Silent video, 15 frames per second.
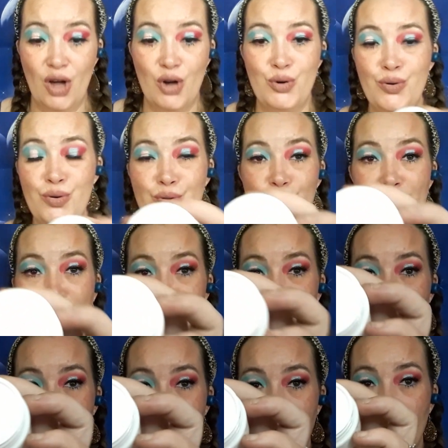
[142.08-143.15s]
Ooh, it comes
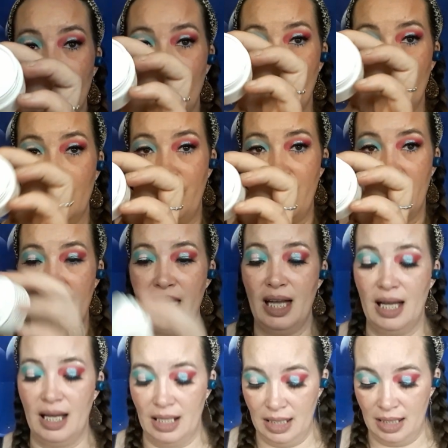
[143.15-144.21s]
with a little thingy
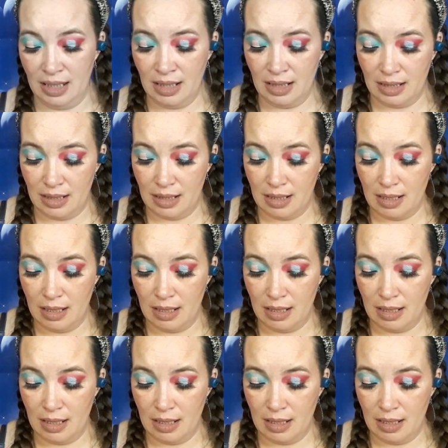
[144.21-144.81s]
on it.